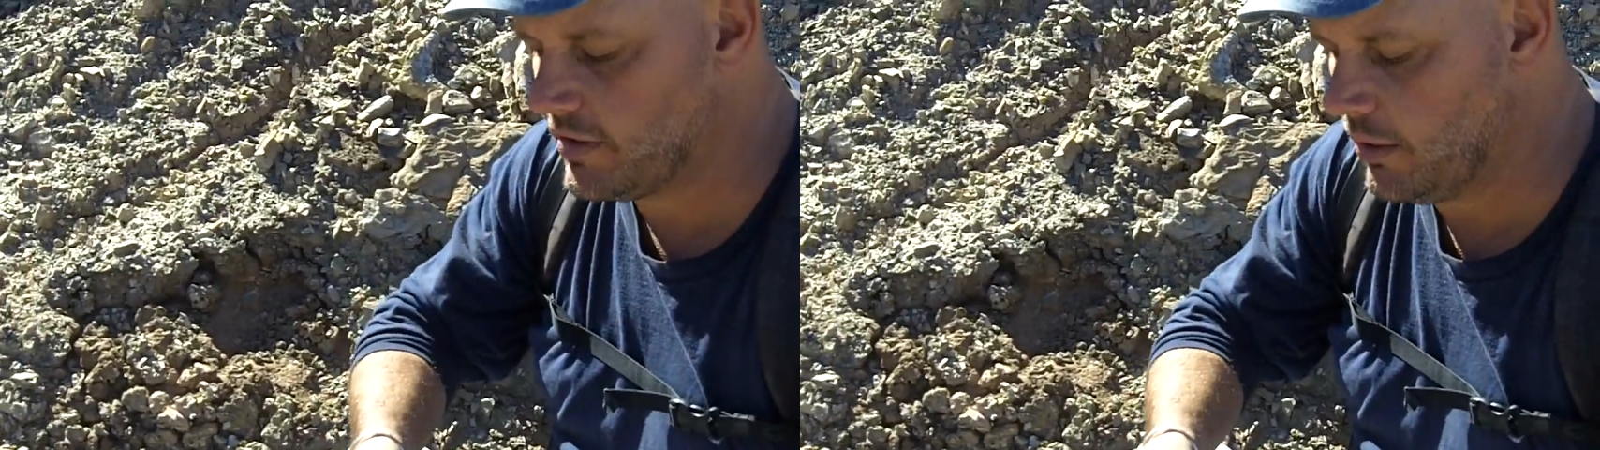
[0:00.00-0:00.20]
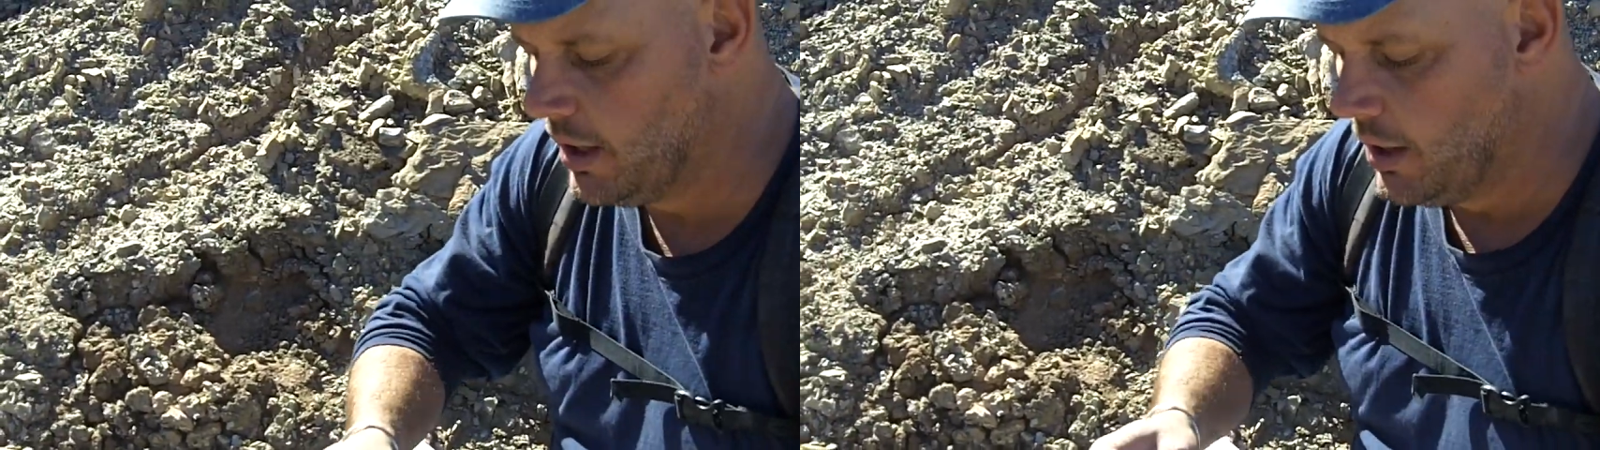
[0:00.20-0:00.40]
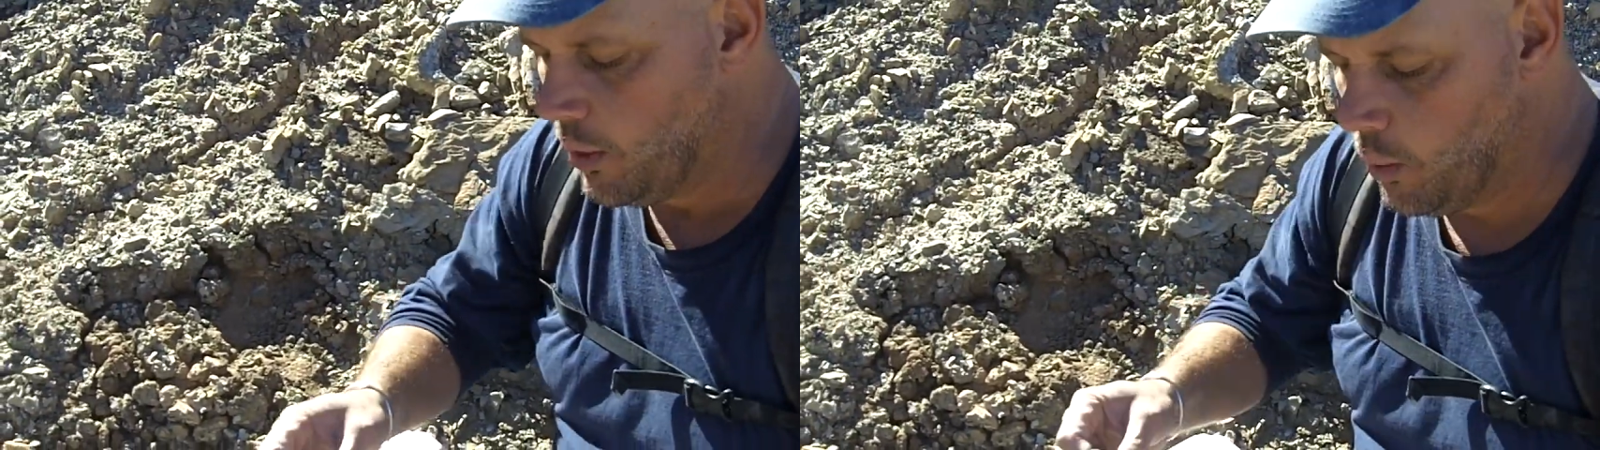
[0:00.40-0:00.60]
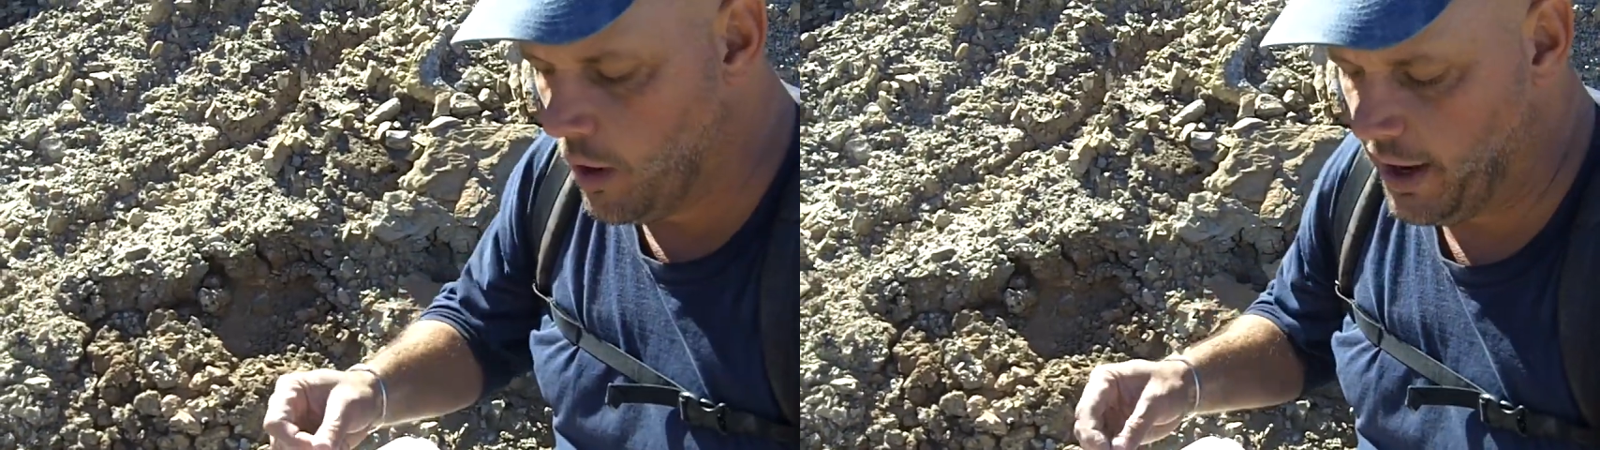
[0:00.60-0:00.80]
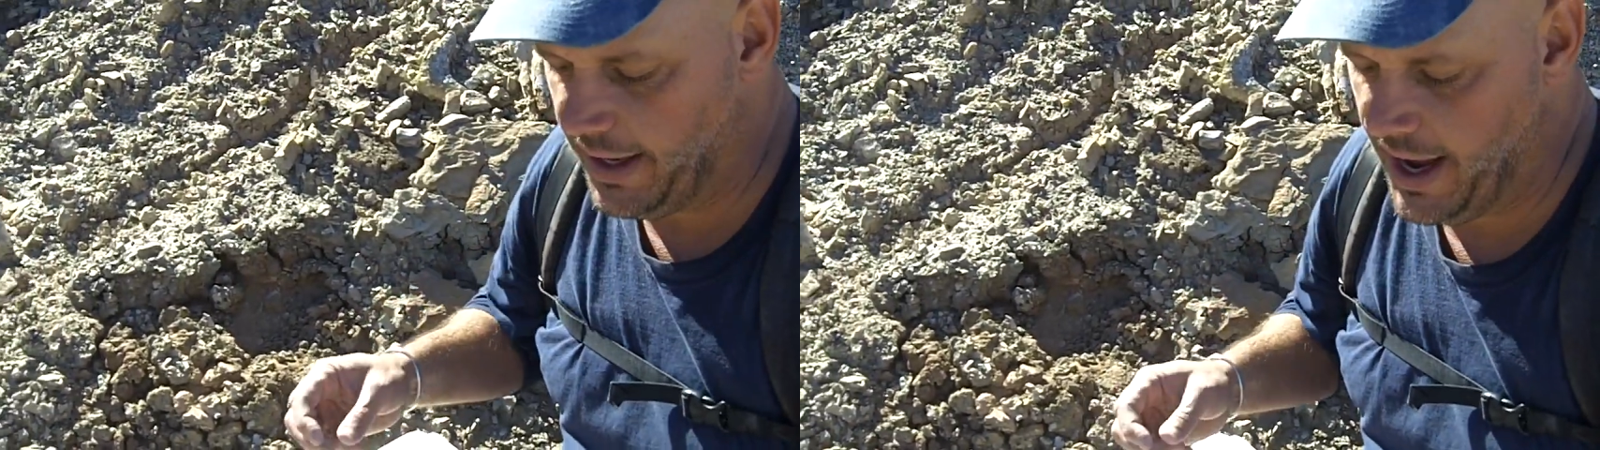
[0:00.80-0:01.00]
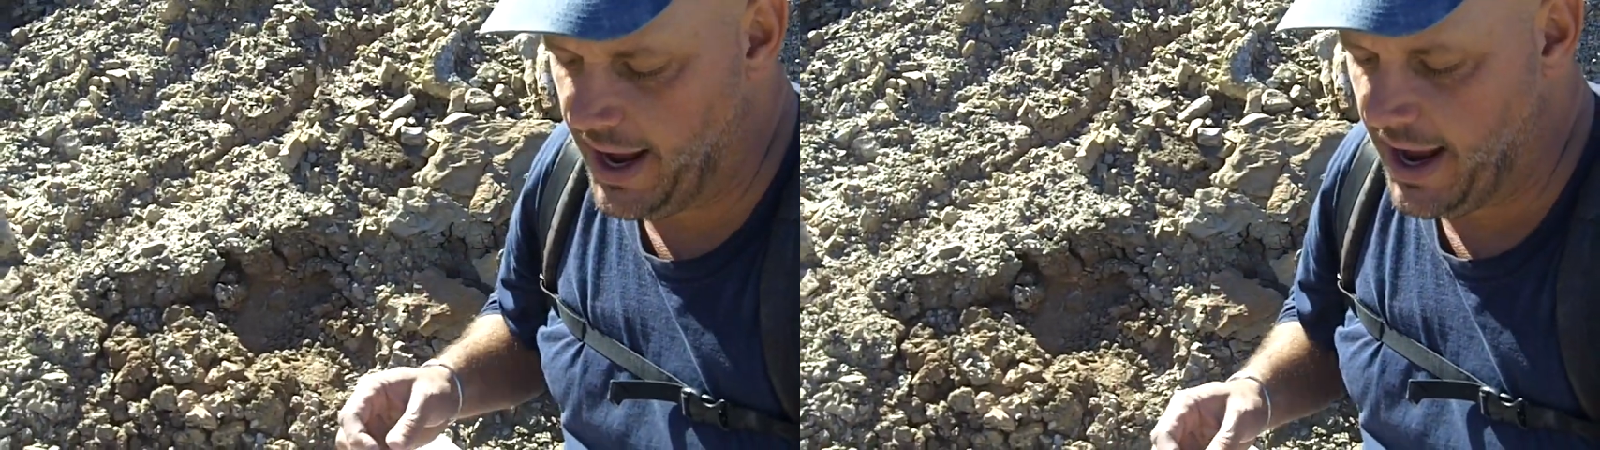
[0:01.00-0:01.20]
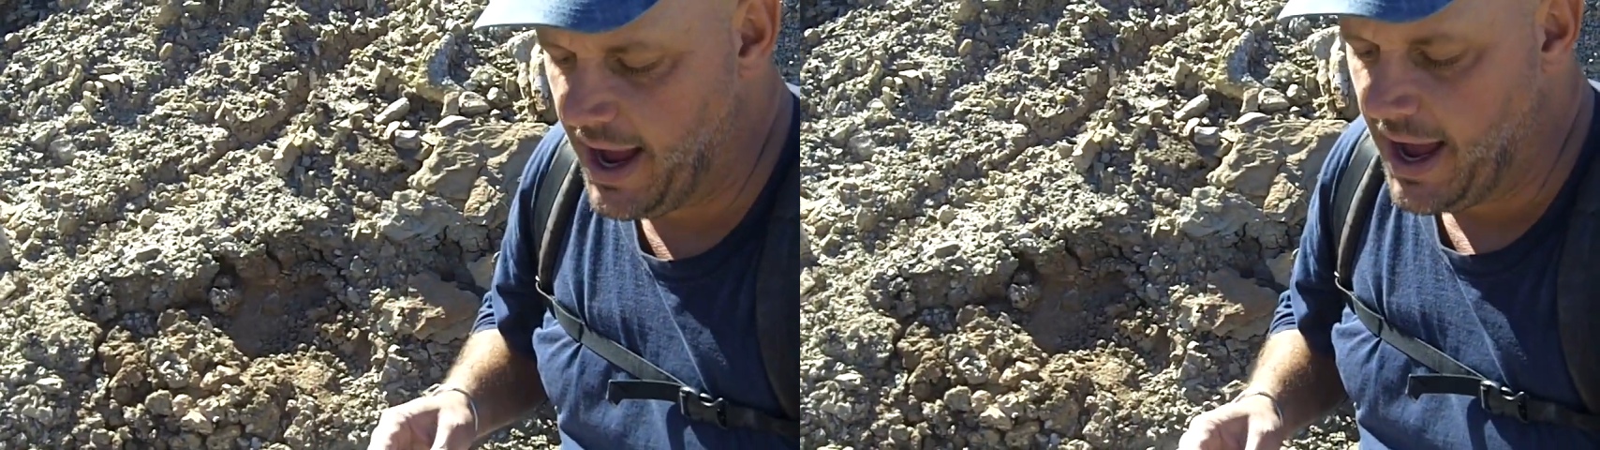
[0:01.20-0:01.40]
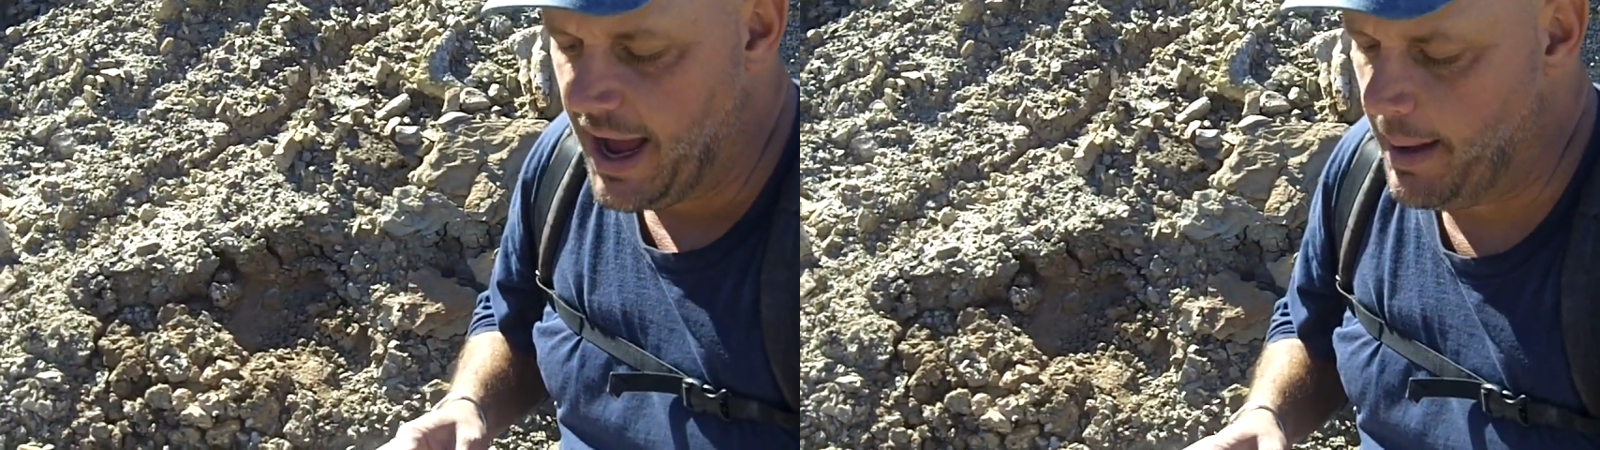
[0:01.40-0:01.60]
So one,
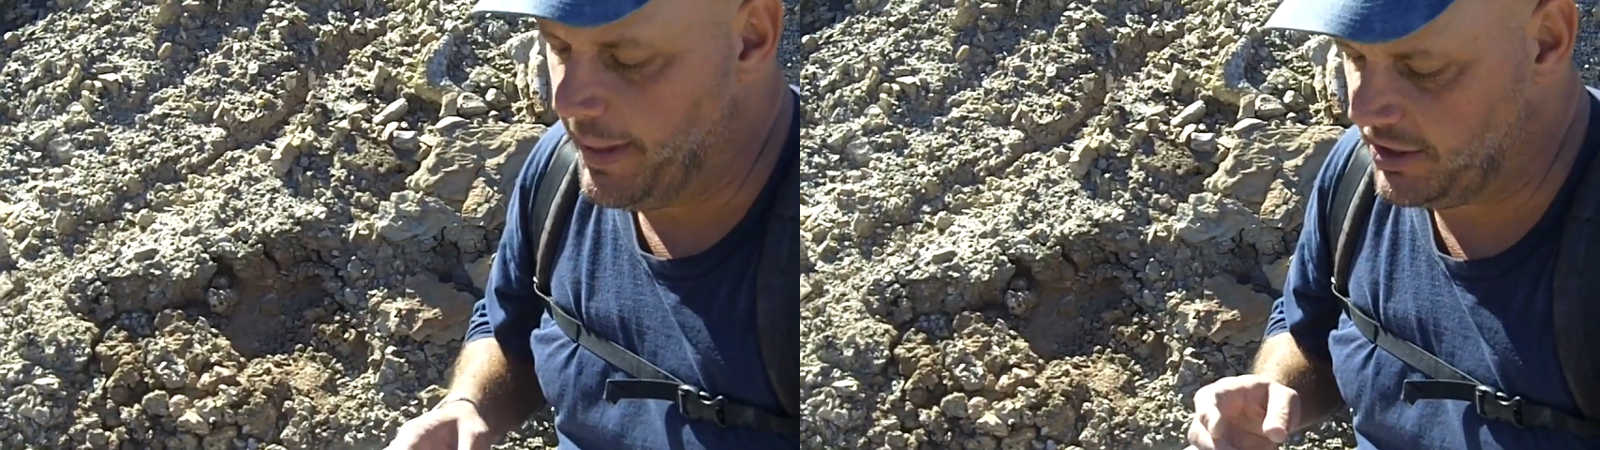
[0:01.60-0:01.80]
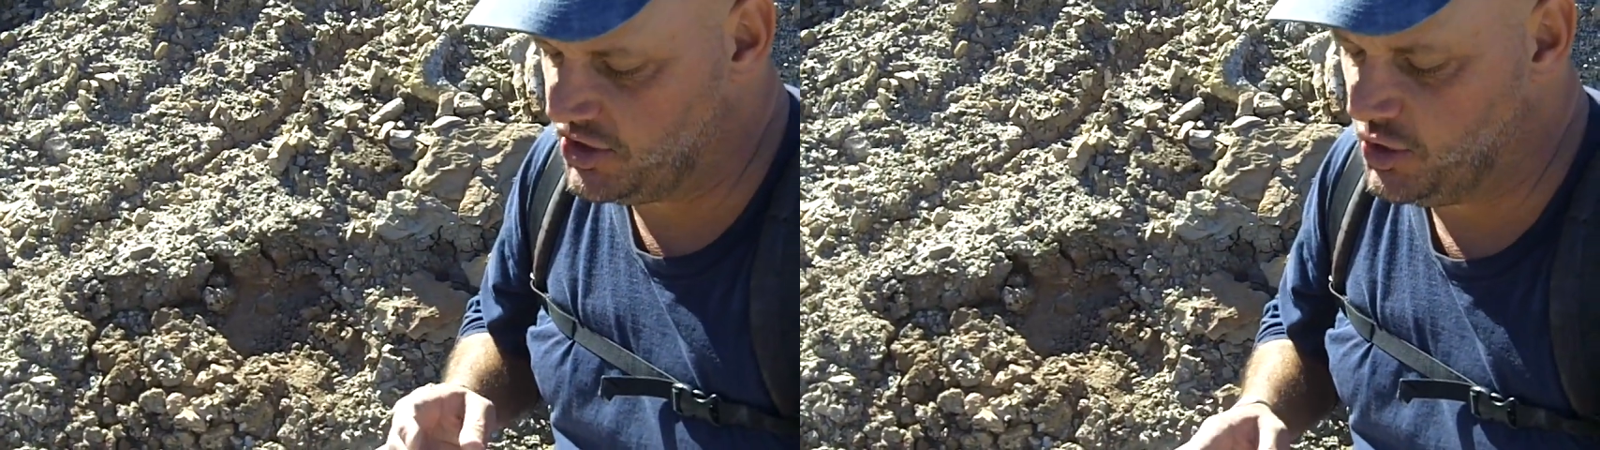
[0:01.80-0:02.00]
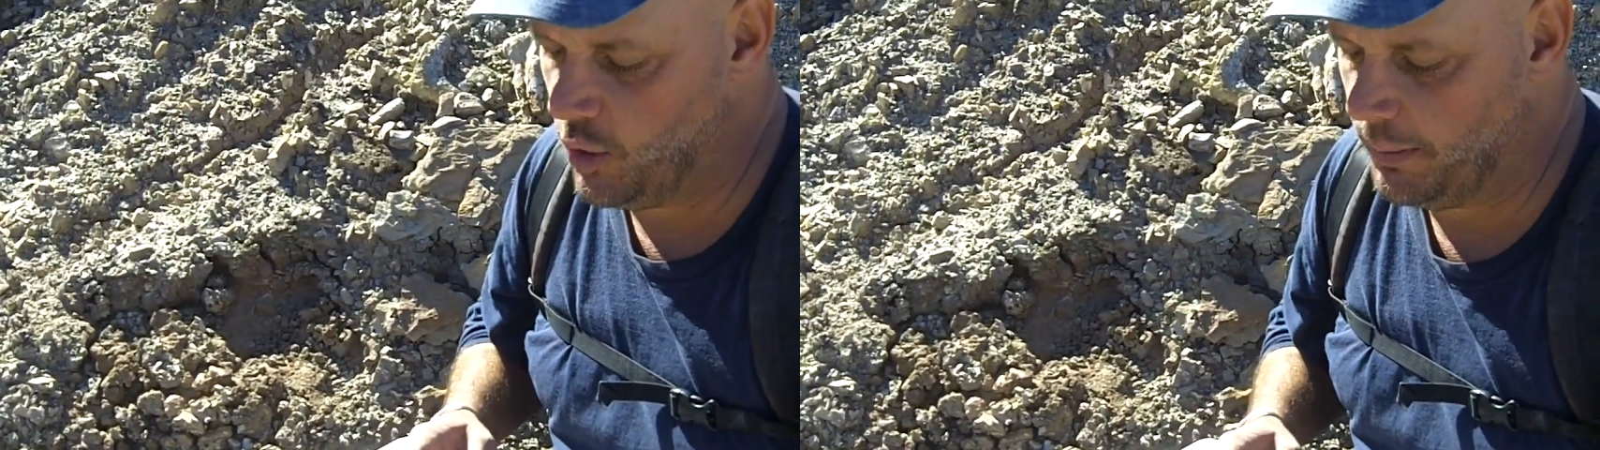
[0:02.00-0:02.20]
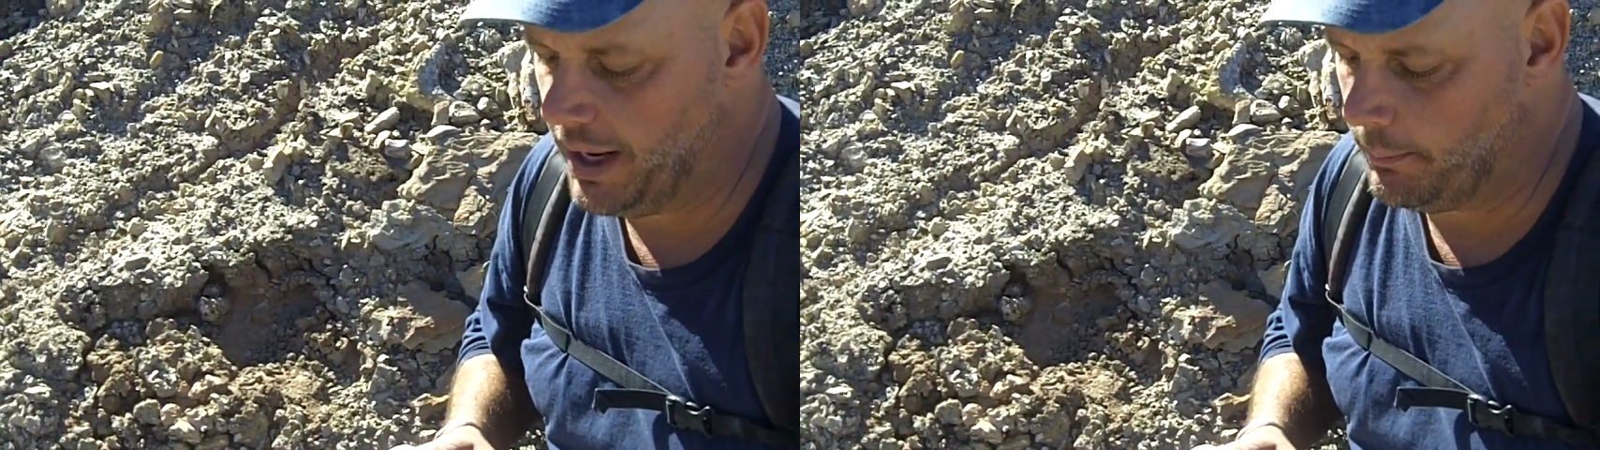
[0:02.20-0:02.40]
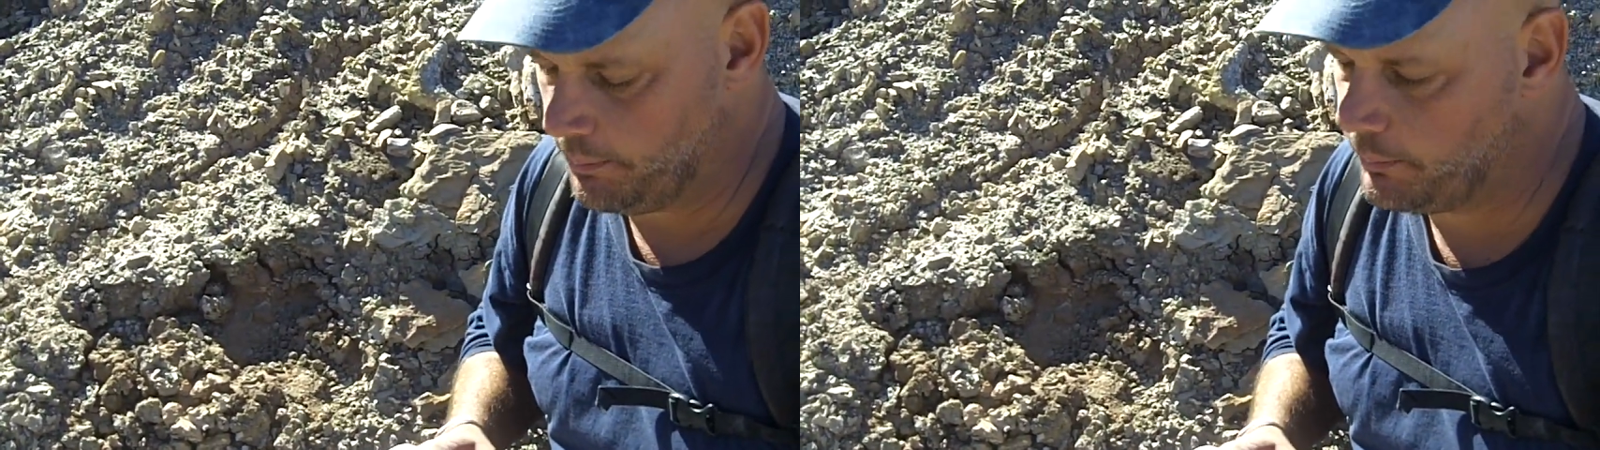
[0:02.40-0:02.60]
I'm not sure, but I'm